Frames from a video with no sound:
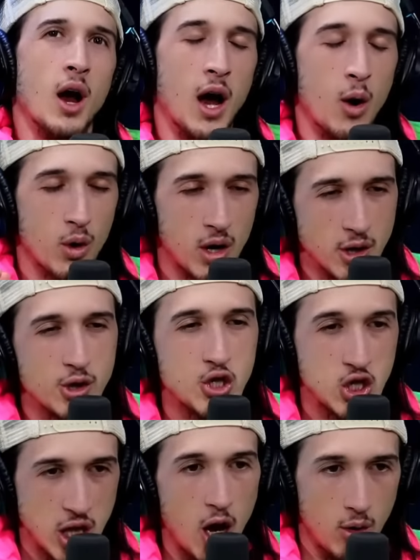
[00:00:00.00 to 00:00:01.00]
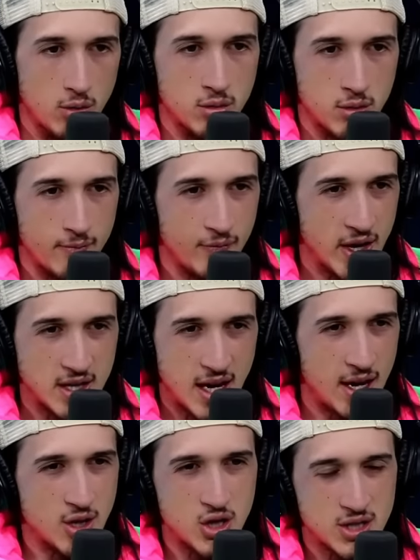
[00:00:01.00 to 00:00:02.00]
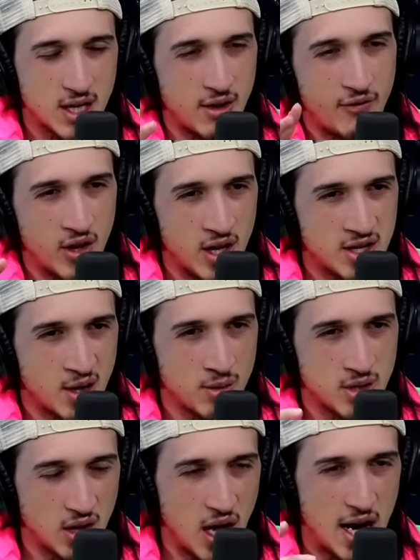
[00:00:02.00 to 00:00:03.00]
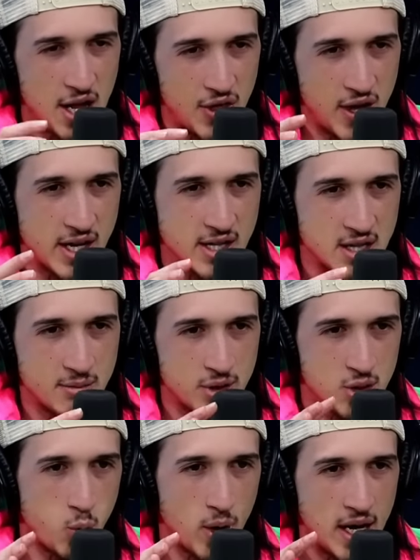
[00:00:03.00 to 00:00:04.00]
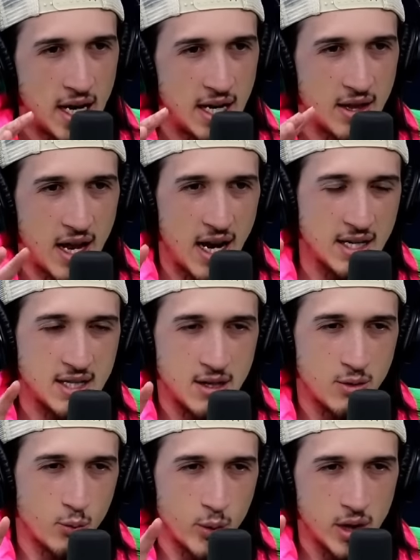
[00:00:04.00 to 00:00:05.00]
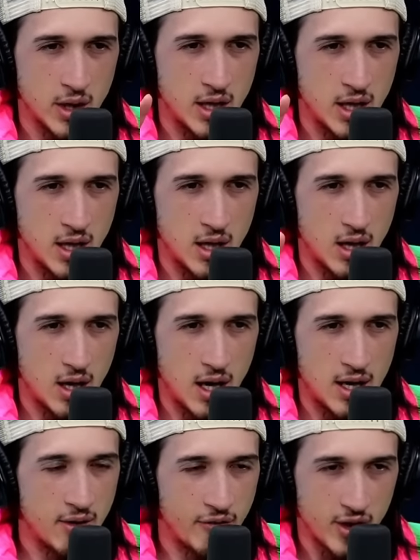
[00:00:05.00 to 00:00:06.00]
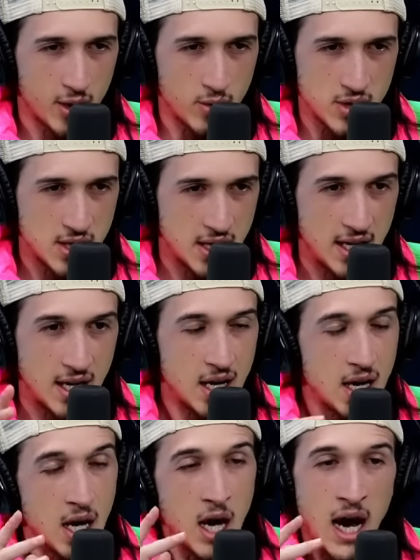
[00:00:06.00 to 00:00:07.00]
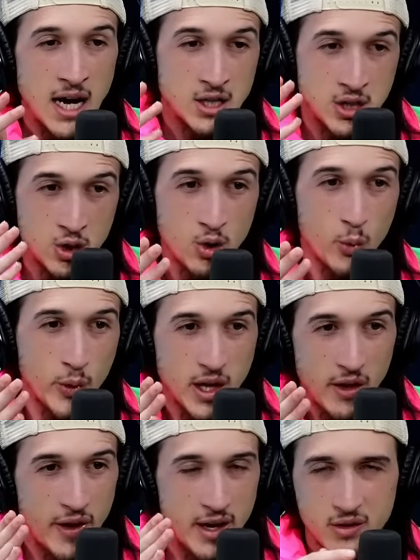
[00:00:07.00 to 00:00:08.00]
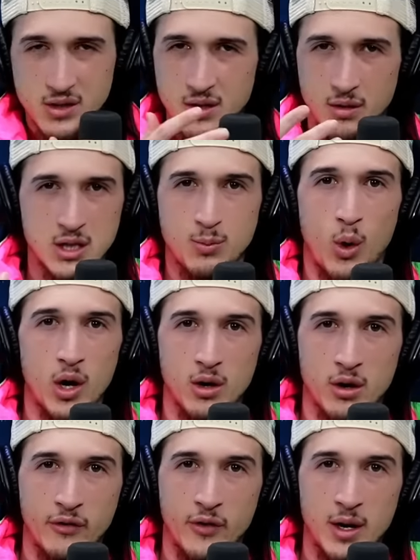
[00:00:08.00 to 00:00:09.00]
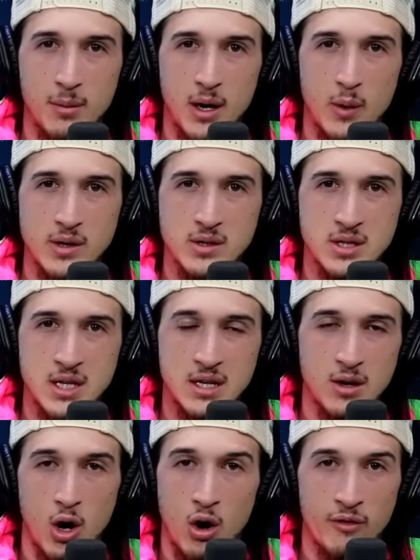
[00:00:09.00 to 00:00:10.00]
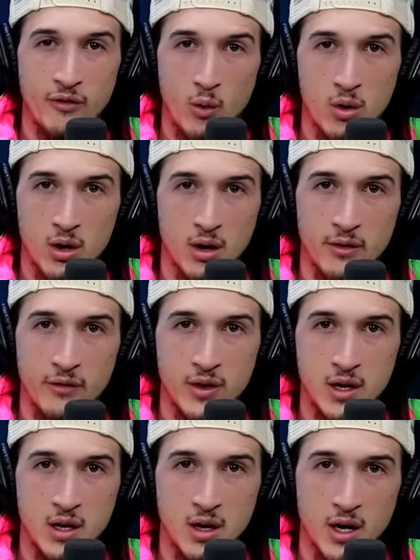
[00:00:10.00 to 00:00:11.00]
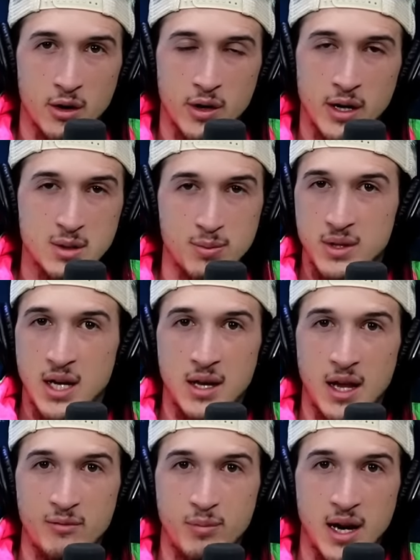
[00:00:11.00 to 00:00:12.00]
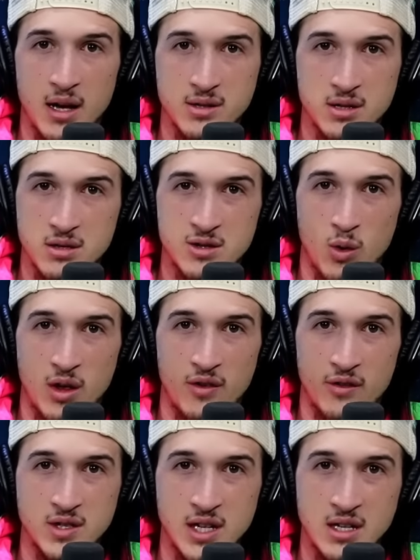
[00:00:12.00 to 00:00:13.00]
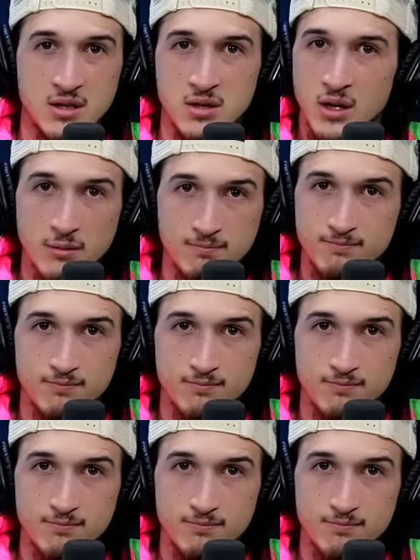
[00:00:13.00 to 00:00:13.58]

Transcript: were a little slow. Like okay. it just like it felt like there was a lot of things in between that I didn't really yeah. I didn't feel like was needed. I do really like this is a spoiler for anybody who hadn't seen all four of the Hunger Games, but then they've been out since 2015, so